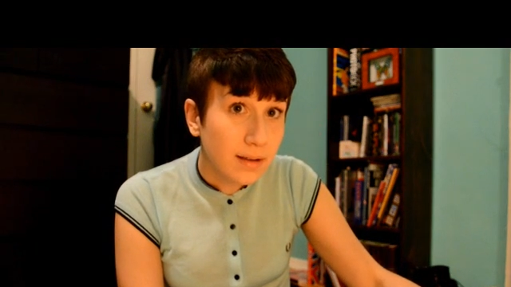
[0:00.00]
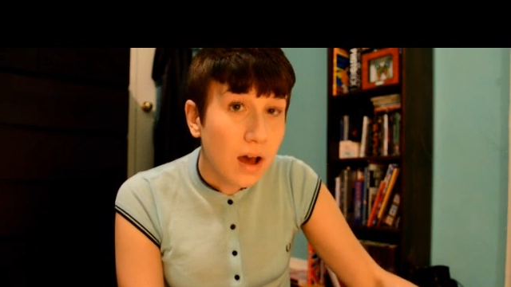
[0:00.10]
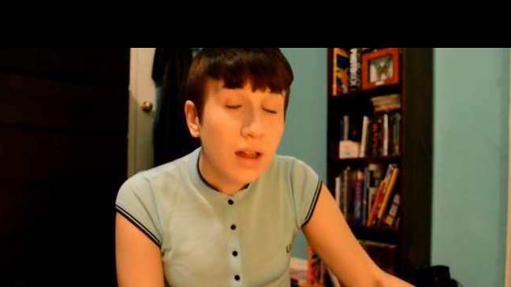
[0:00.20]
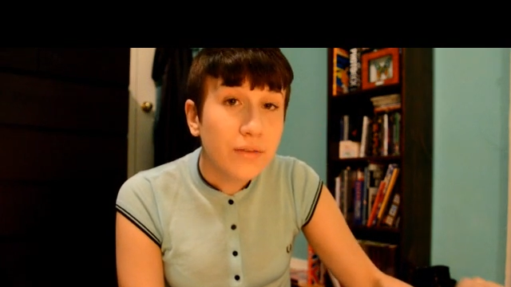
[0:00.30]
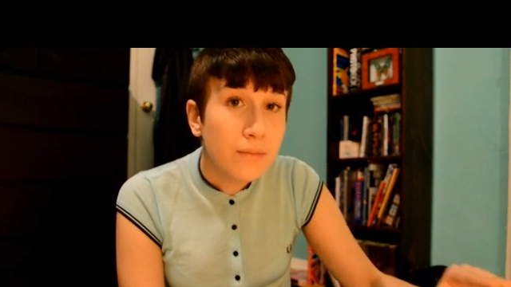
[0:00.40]

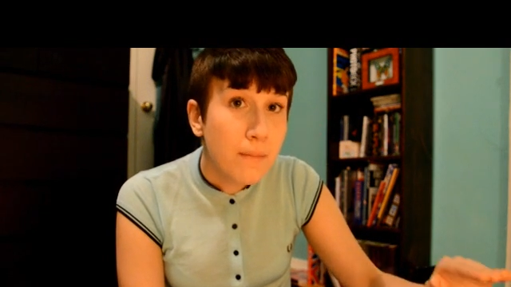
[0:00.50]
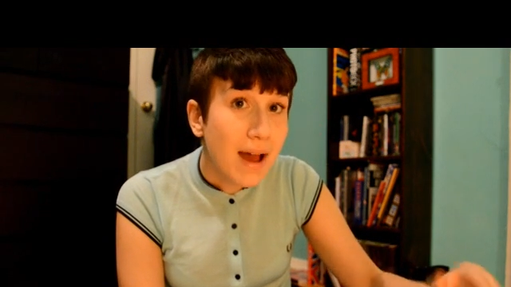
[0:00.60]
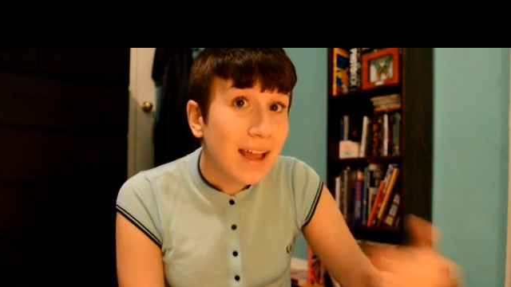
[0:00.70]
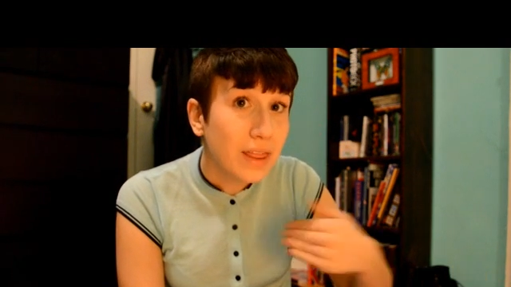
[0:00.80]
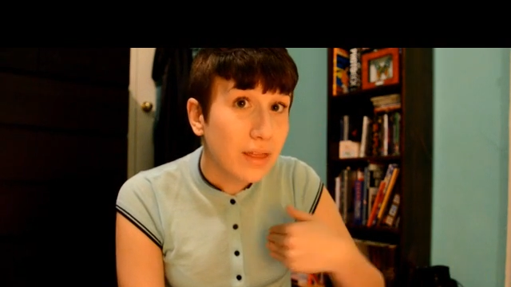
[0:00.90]
All of
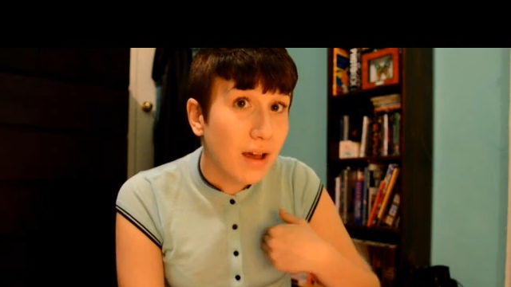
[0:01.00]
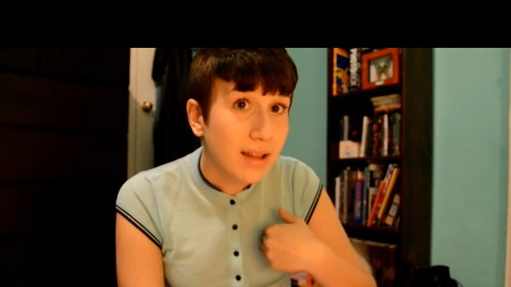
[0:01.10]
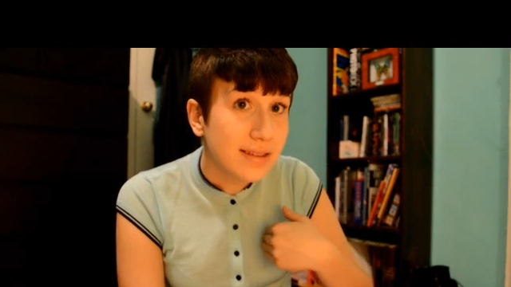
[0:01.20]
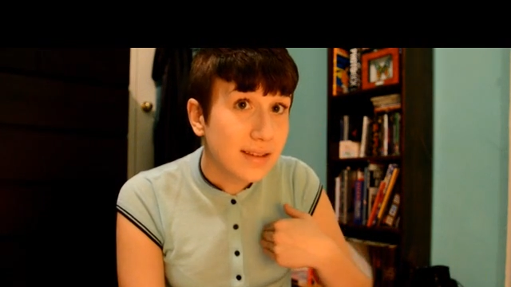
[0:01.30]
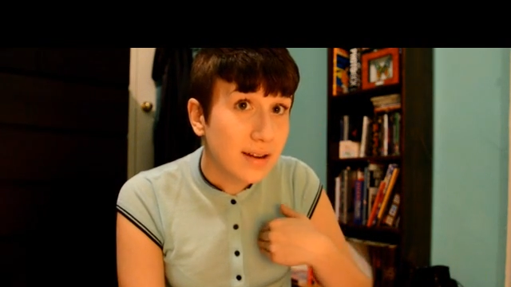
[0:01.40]
my
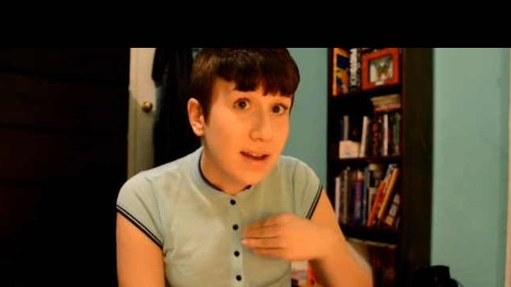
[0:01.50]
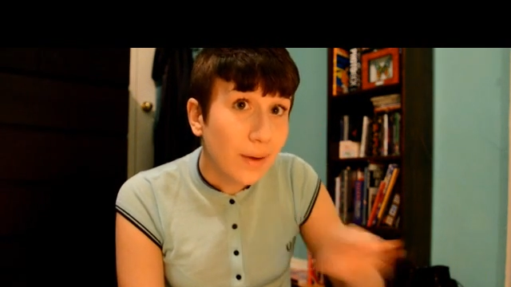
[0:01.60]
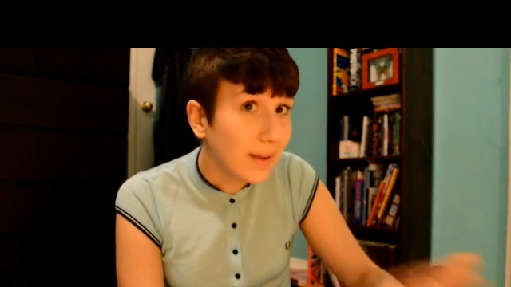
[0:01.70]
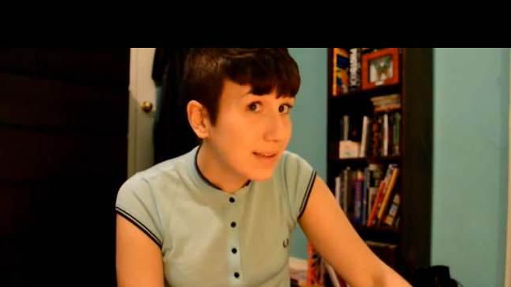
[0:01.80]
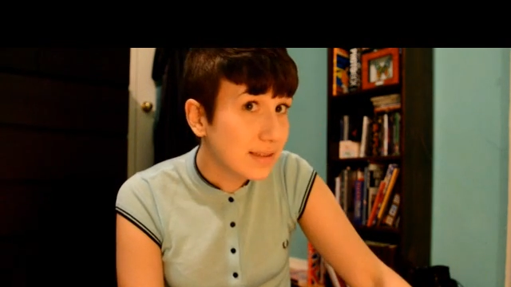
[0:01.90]
thoughts are
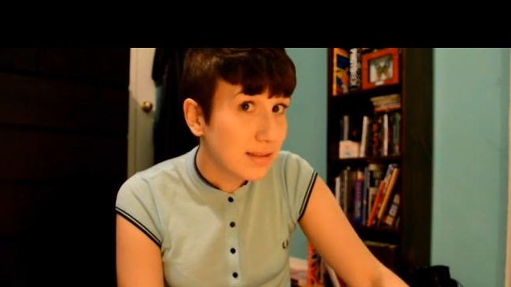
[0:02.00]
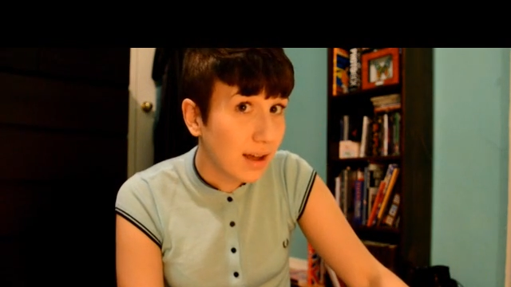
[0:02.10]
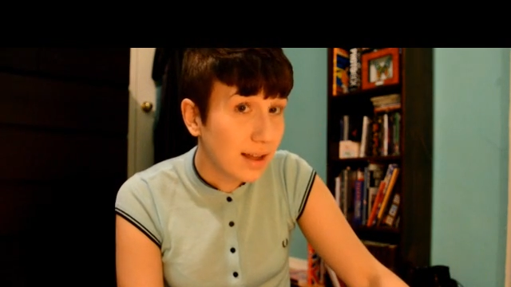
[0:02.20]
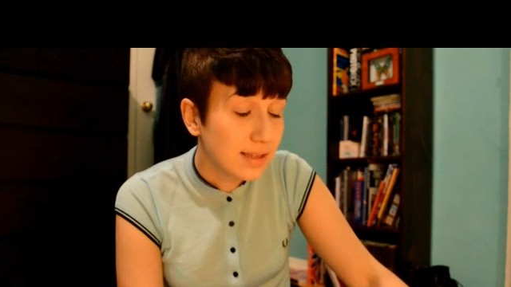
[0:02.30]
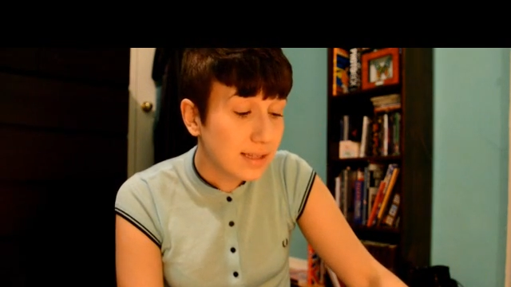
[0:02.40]
now his
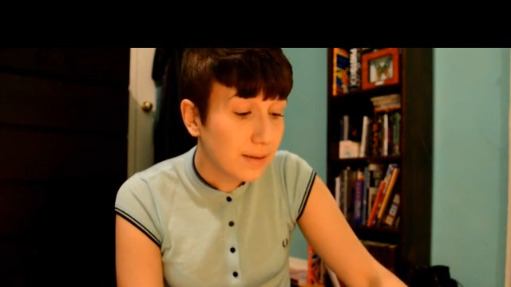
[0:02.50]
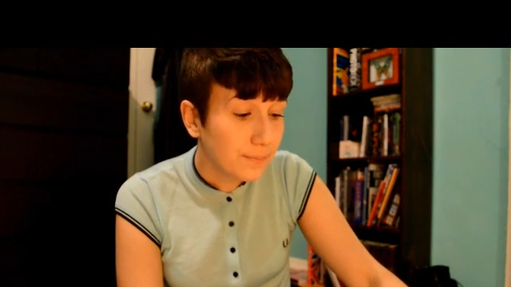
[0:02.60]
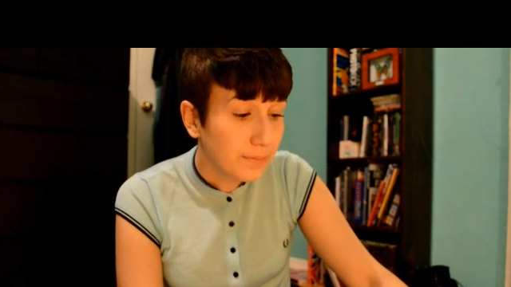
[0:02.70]
thoughts.